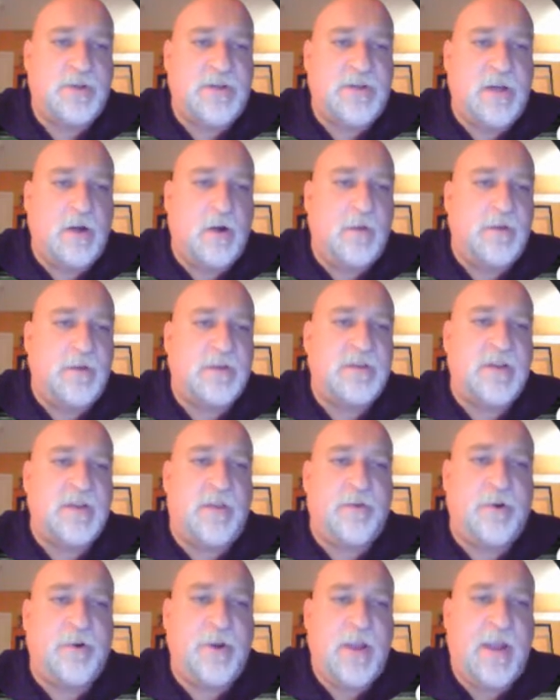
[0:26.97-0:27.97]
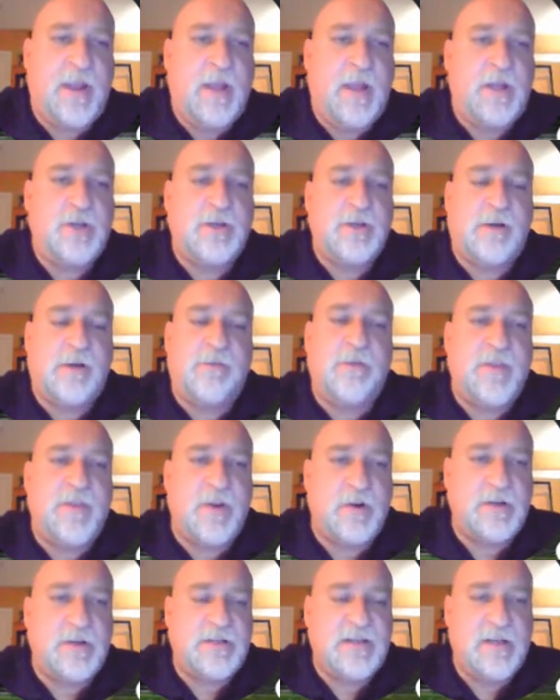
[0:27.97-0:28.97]
here on the southern edge of the
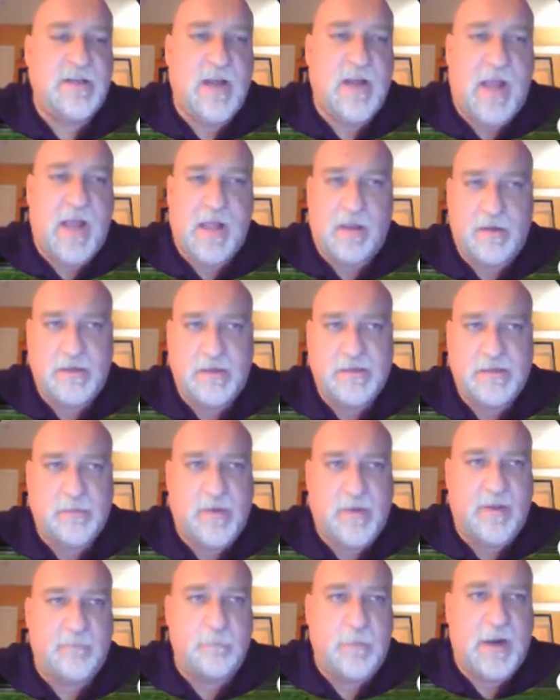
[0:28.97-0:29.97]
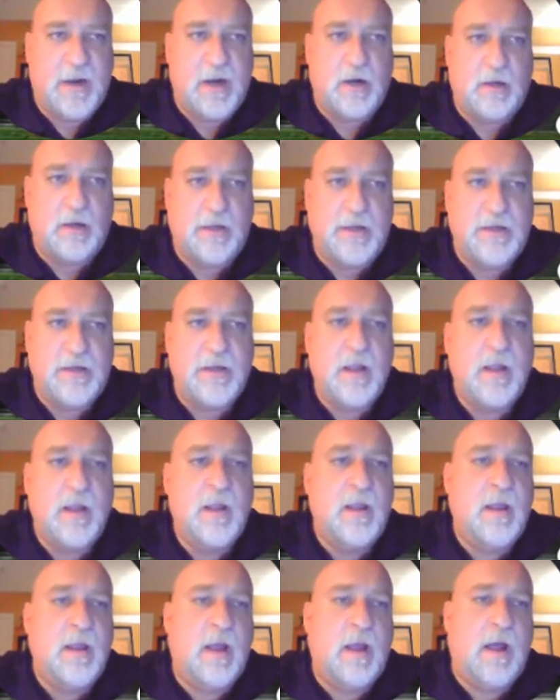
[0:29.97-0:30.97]
13 colonies. We have Maryland,
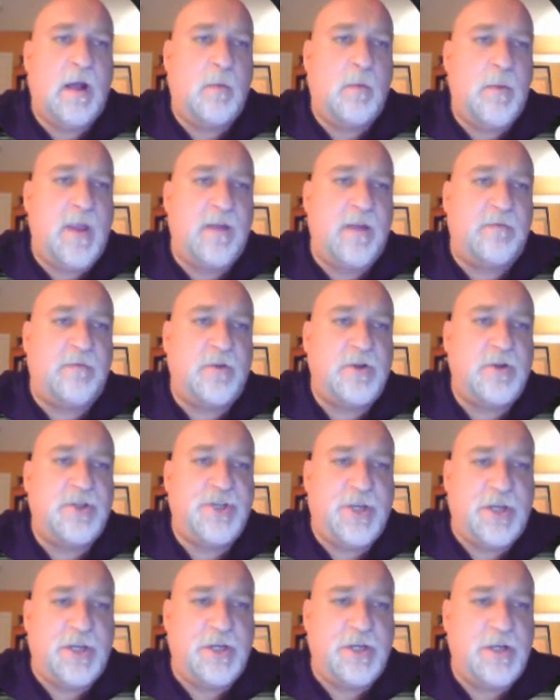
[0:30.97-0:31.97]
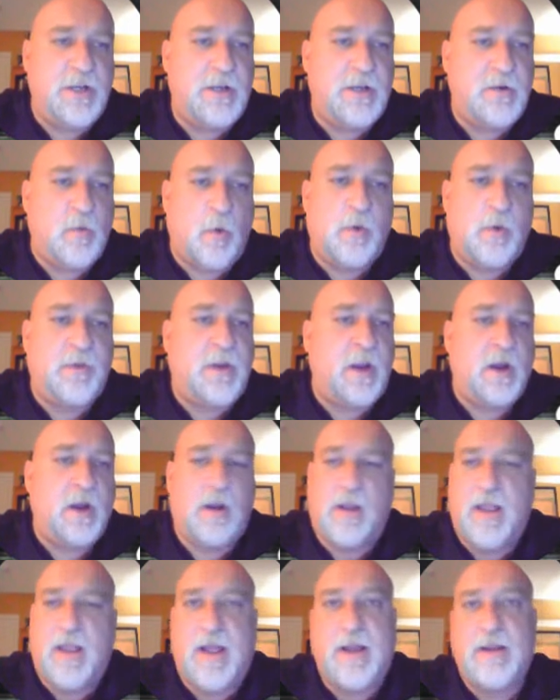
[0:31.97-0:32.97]
we have Virginia, North
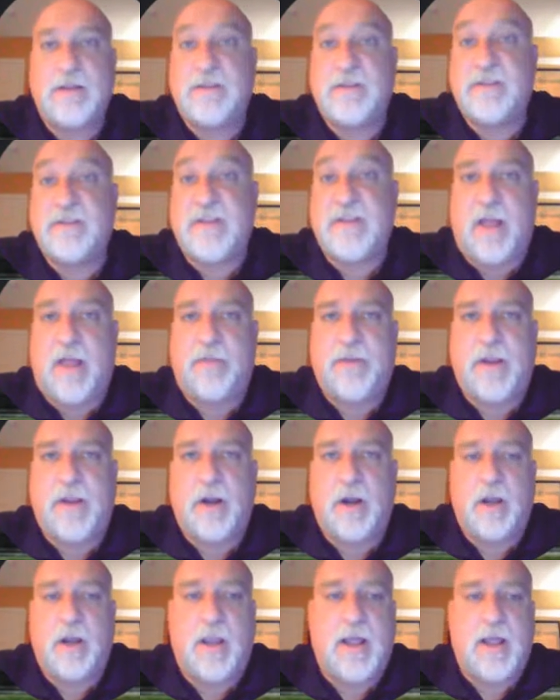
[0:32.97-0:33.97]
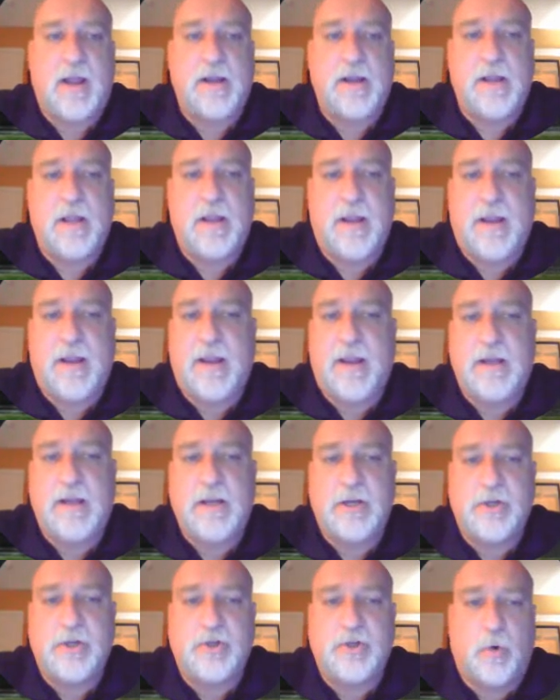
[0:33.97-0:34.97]
Carolina, South Carolina, and
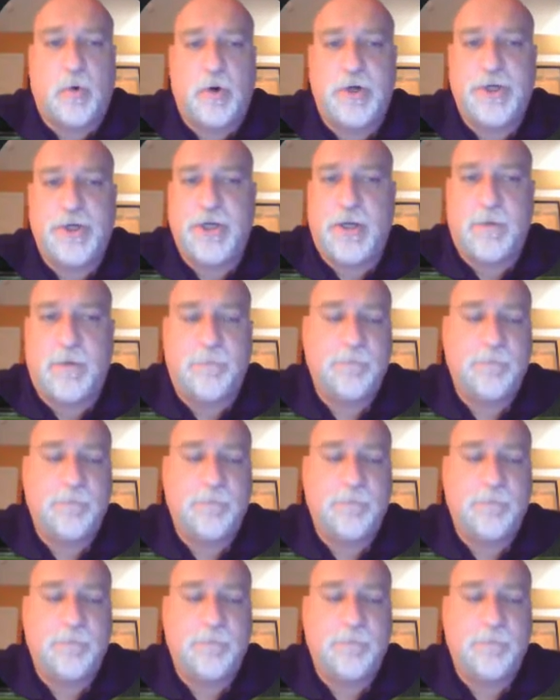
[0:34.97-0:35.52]
Georgia.